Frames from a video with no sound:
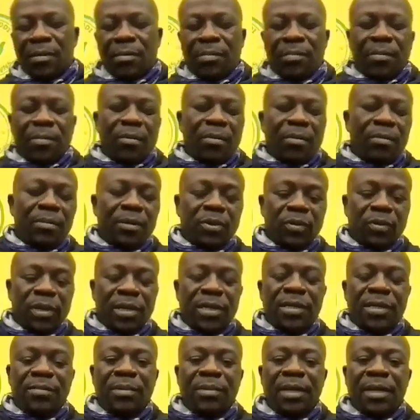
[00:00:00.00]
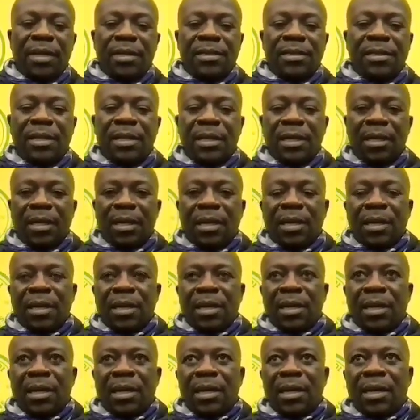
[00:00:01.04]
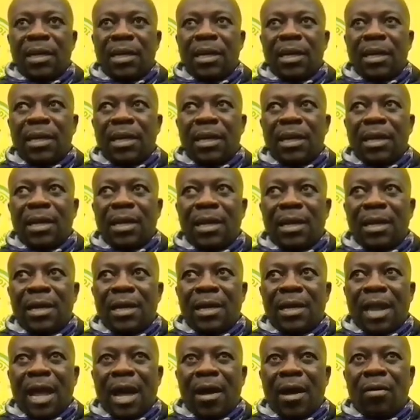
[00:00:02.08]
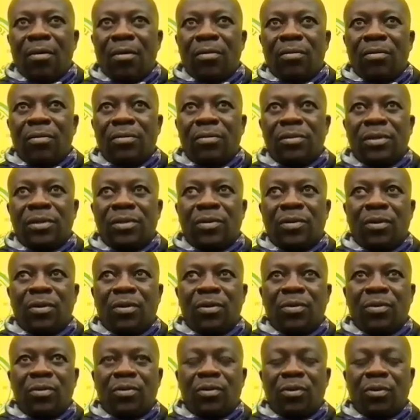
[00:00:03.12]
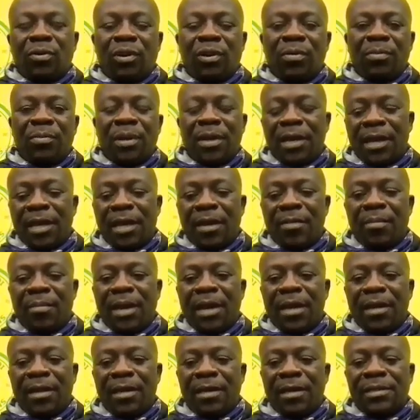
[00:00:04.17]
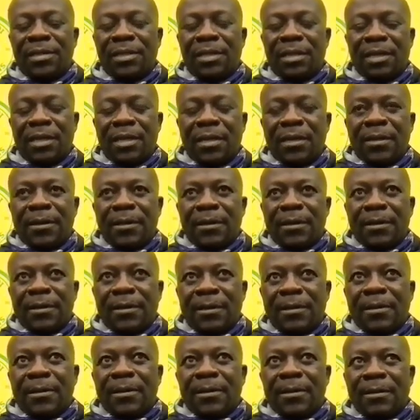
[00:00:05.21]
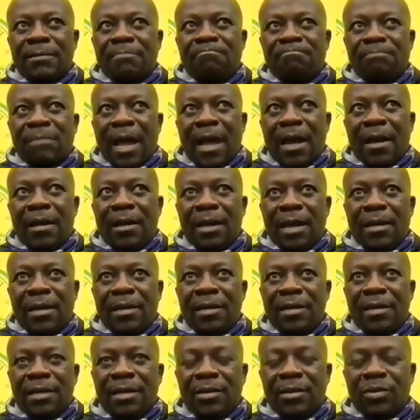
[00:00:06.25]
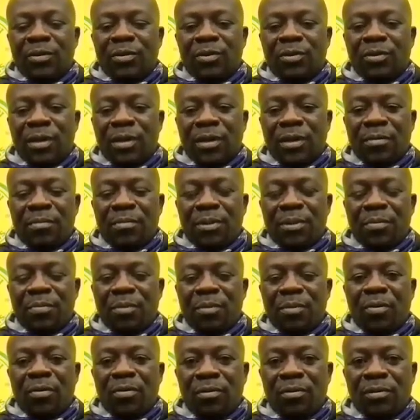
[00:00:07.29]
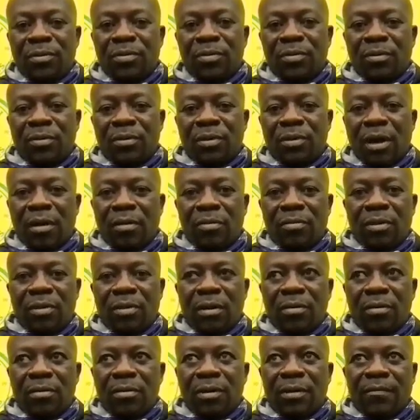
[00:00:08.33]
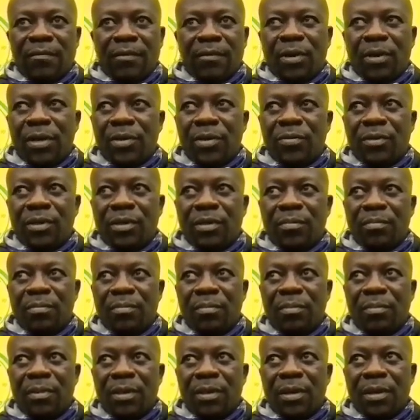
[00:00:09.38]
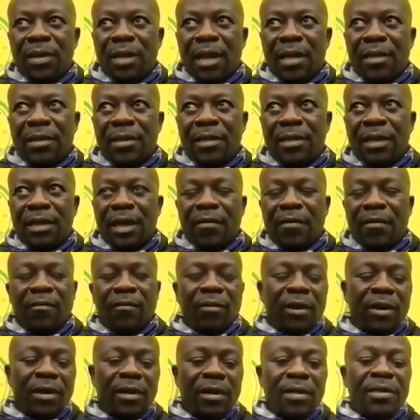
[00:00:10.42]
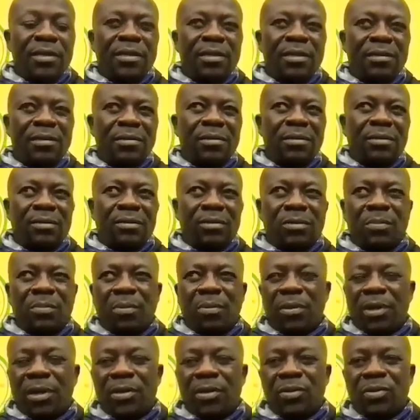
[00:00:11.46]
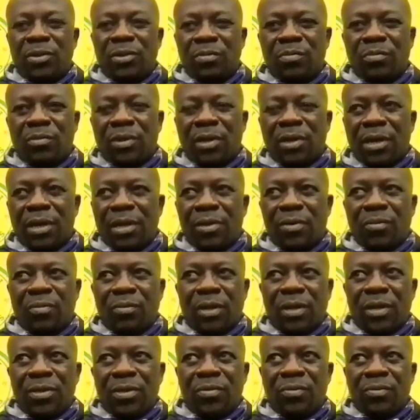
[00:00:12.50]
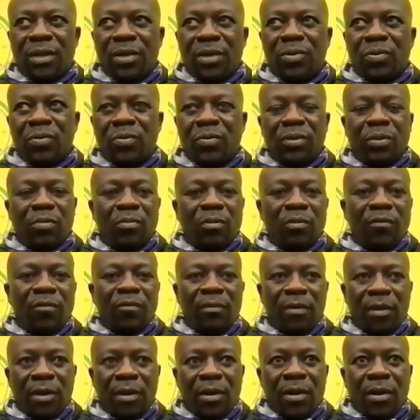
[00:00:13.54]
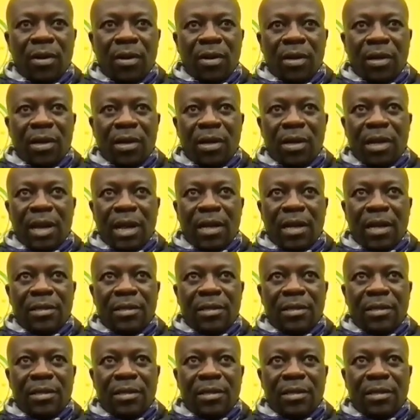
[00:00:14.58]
probably 20 minutes. And now, you throw him in a game like this. I needed to do a little bit more, so I'll have a word with him, and I think I've already spoken to him when I took him off, and